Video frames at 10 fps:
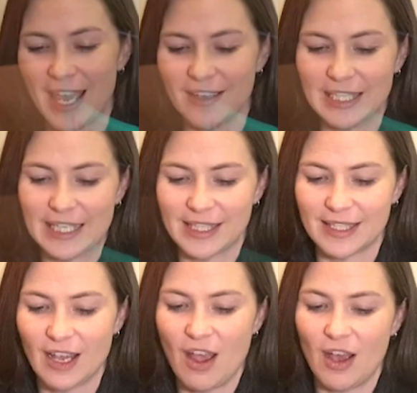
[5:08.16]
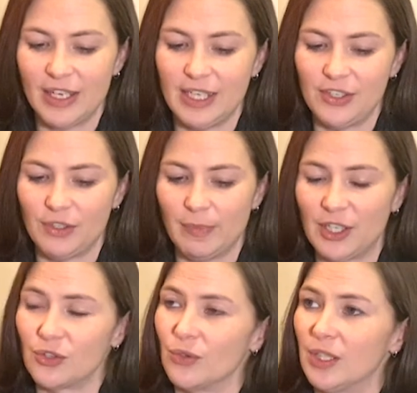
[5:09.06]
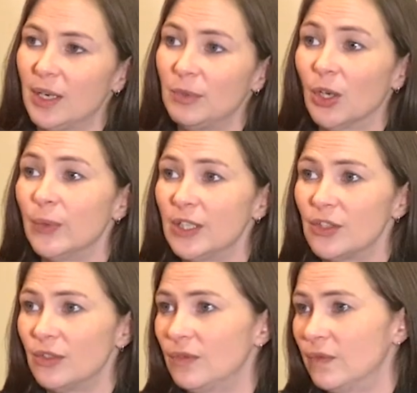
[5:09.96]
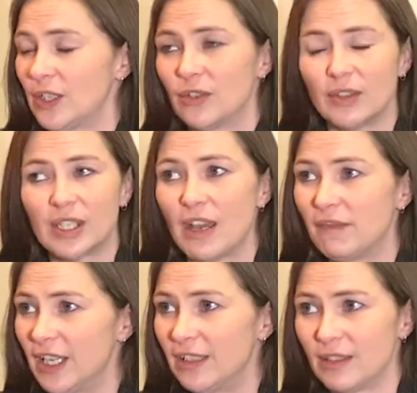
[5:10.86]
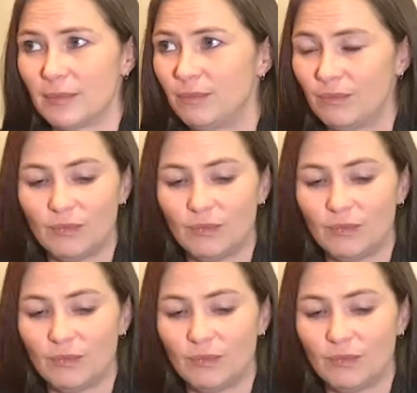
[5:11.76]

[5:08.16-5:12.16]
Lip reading: outlets. I need to make sure that I'm going to restaurants, cafes,